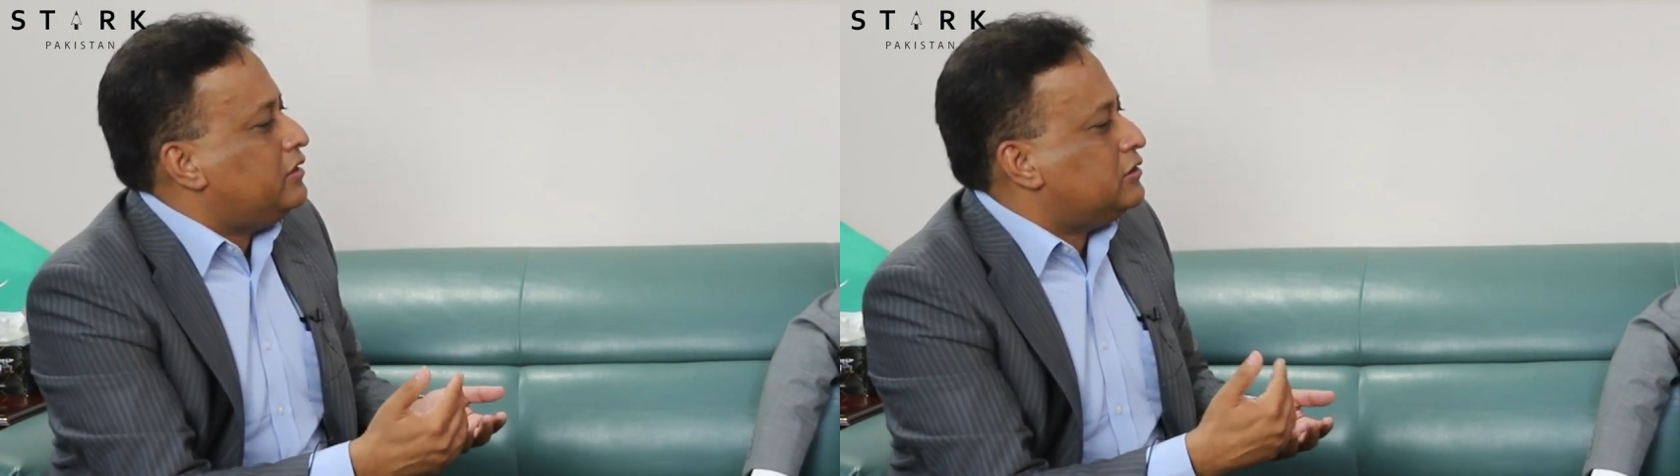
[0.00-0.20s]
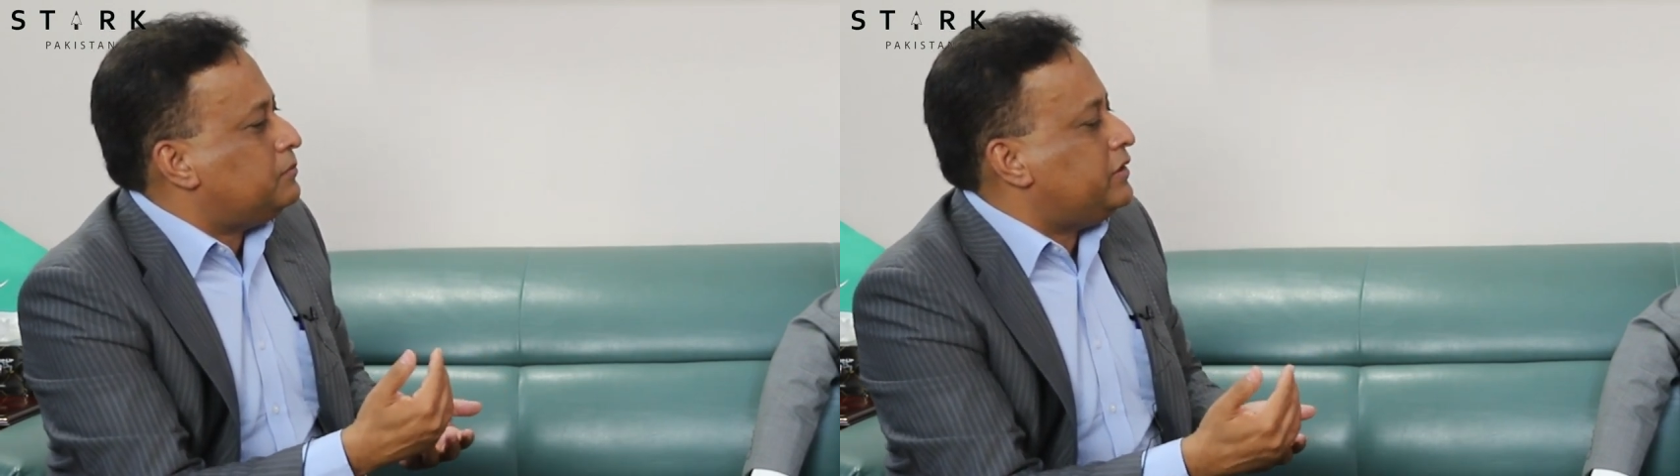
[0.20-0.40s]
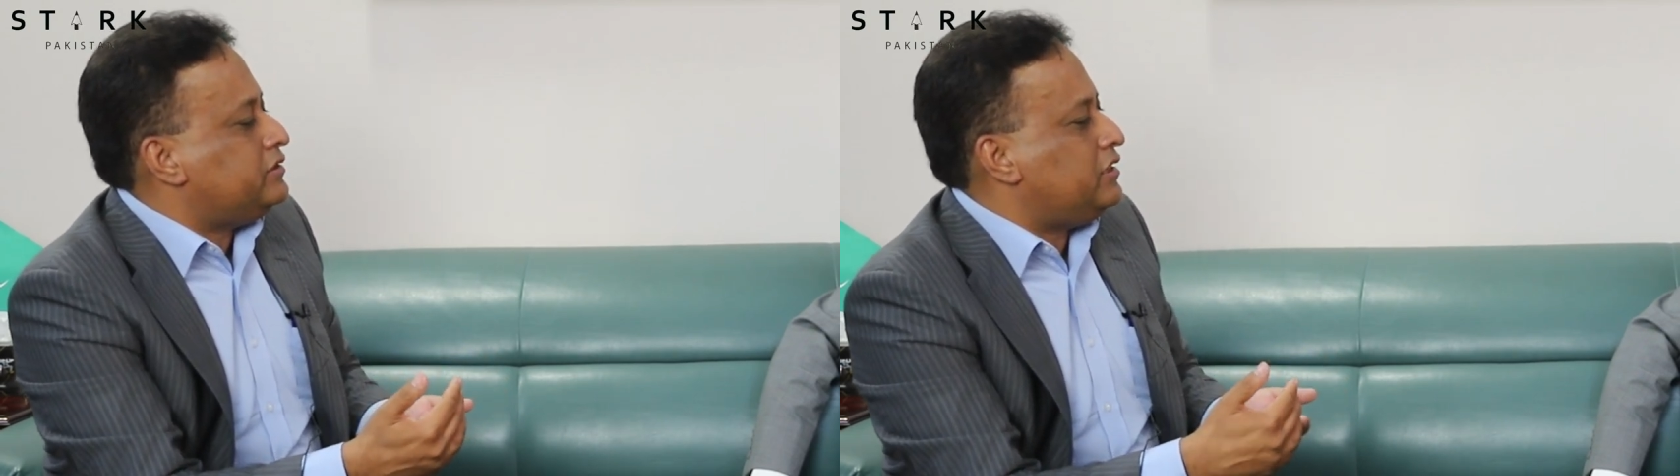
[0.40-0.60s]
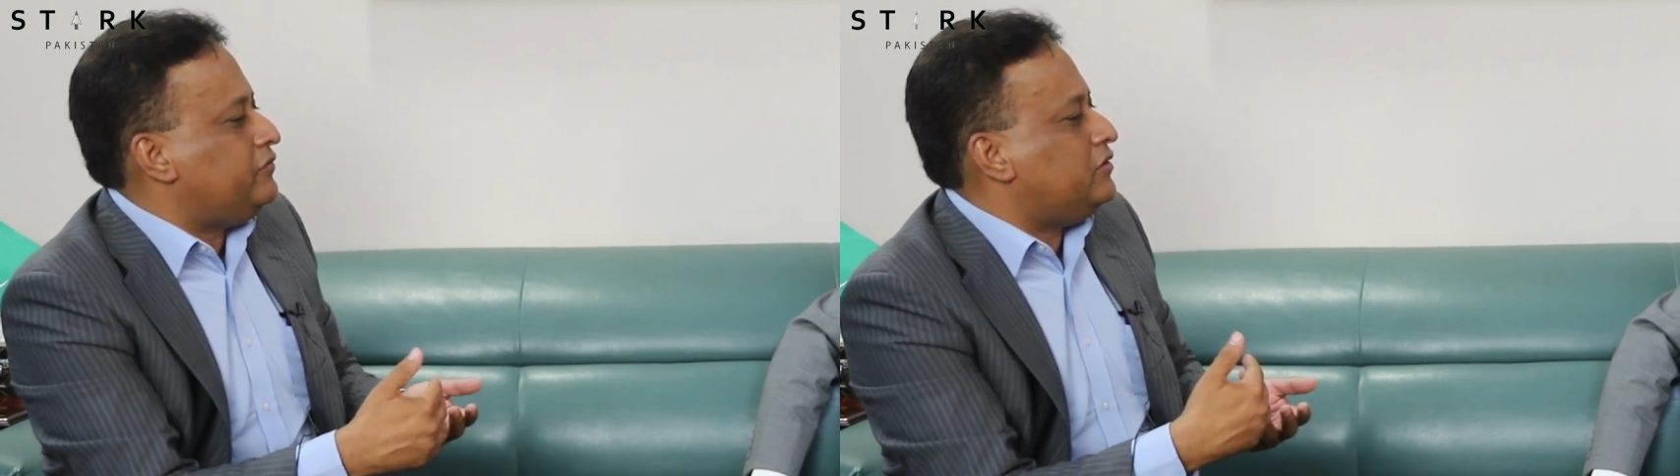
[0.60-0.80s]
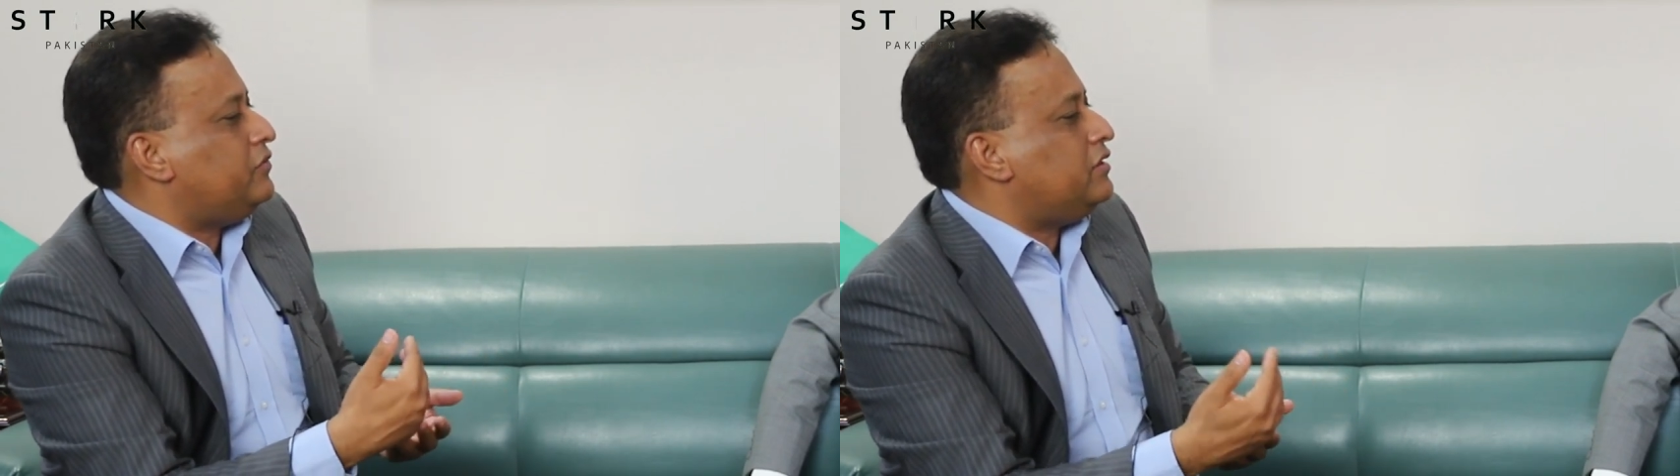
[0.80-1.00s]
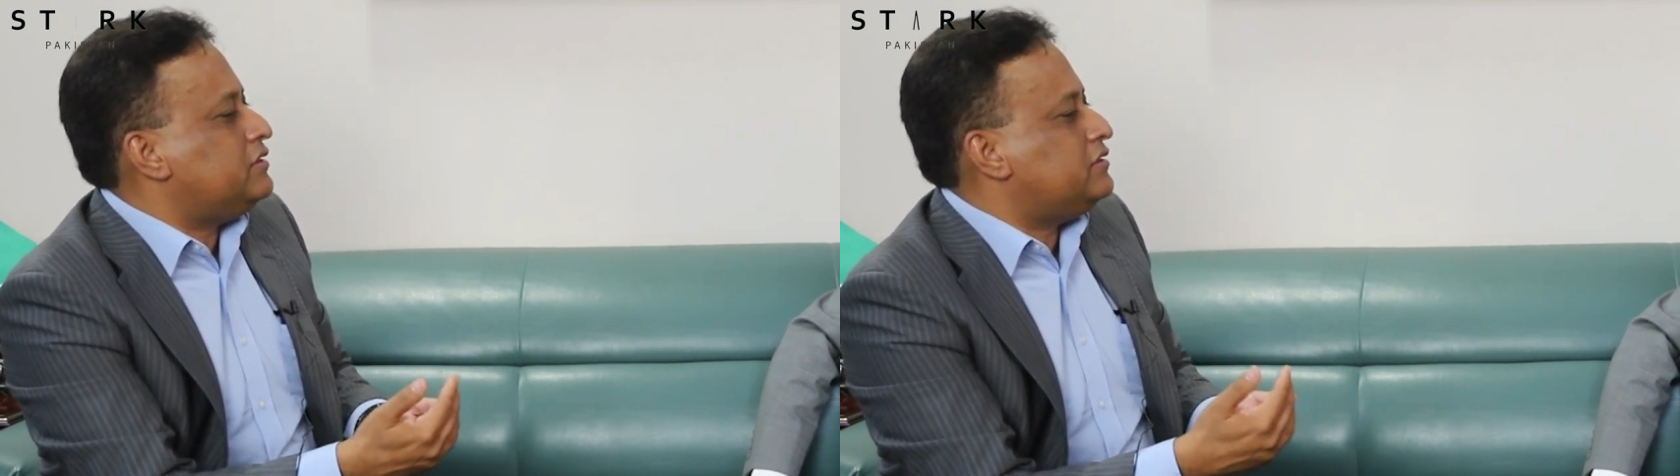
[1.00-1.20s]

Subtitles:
especially when we are